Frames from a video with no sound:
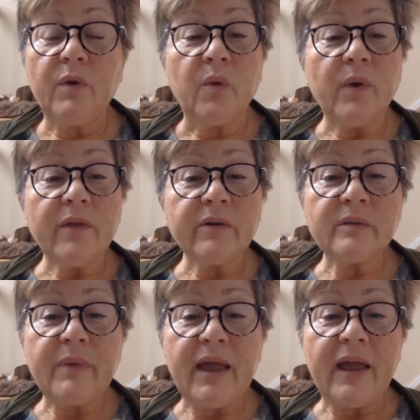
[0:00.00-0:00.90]
When the weather
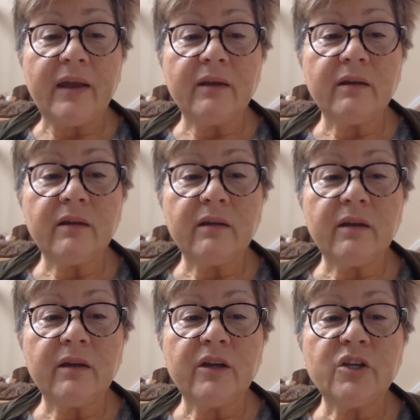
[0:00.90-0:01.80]
is bad,
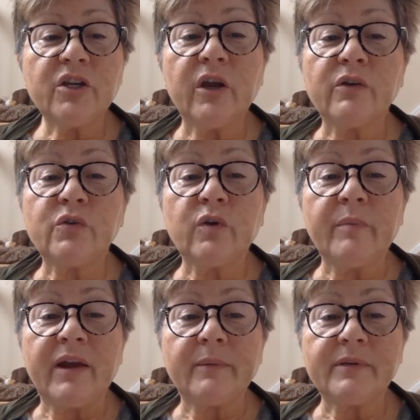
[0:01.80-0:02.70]
she goes to
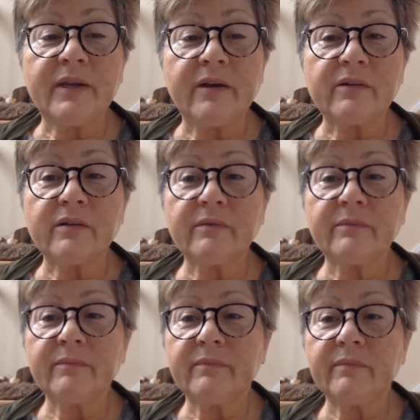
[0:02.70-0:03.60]
her bed upstairs.
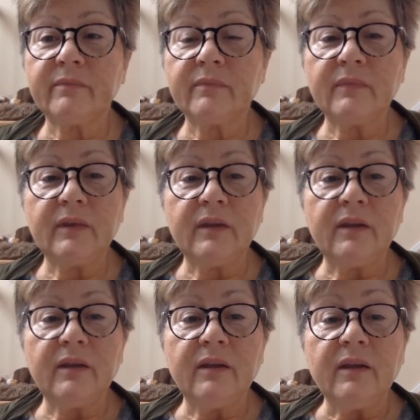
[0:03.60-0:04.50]

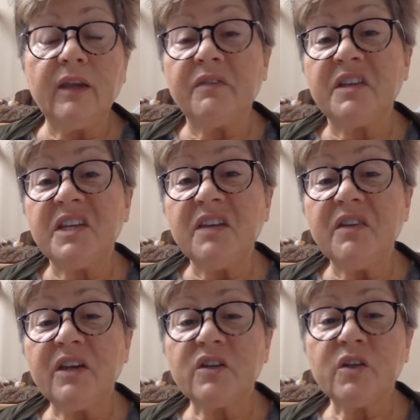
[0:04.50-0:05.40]
If the
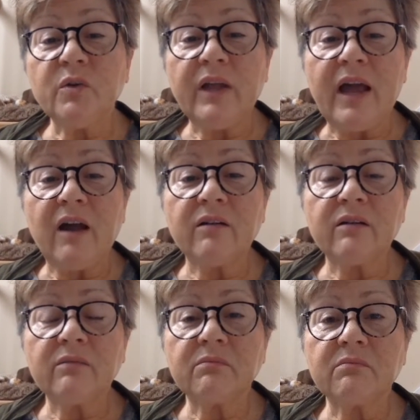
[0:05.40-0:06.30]
TV is too loud,
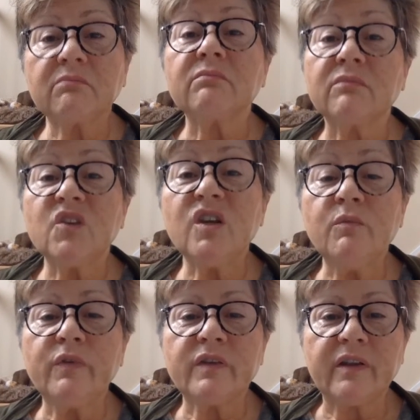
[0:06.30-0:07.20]

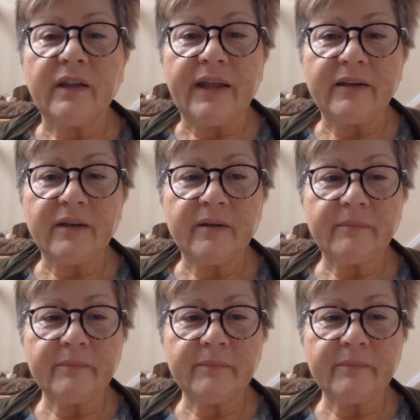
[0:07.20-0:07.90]
she moves to the landing.